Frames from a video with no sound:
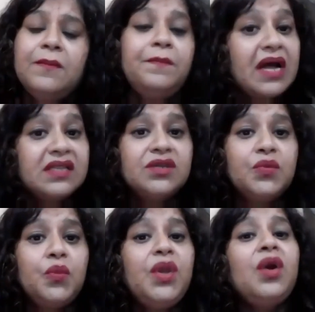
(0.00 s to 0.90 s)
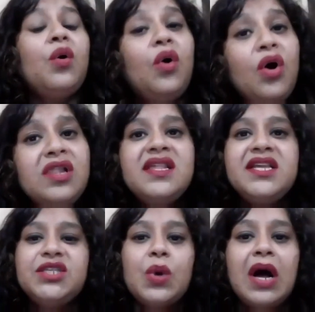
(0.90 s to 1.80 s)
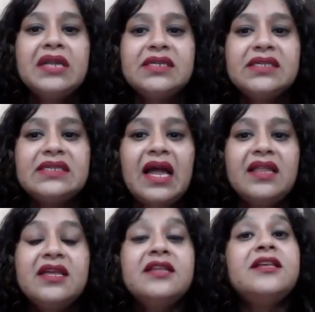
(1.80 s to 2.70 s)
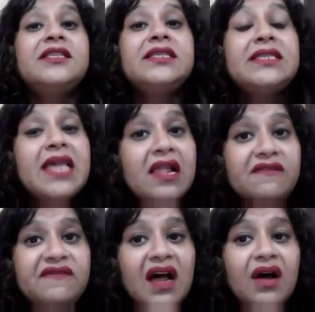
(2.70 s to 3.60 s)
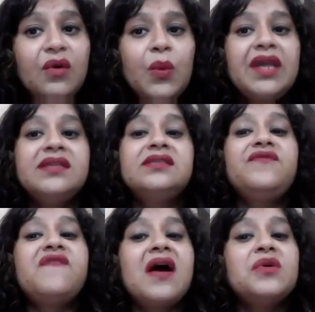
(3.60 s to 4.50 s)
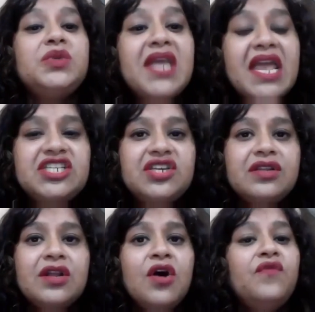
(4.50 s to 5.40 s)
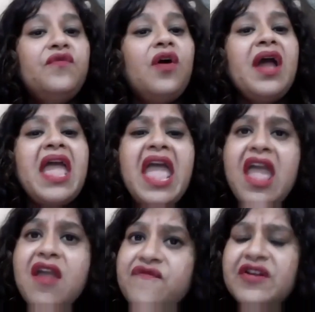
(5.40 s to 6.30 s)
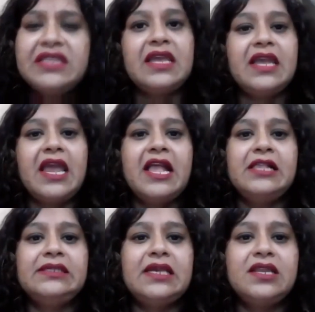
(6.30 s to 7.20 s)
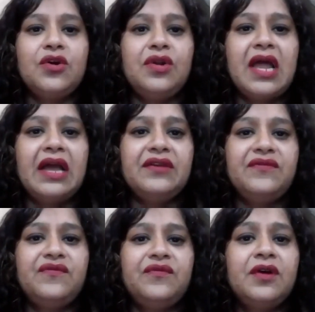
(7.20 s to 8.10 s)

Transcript: But we all need to understand that self love is the foundation for everything else in your life.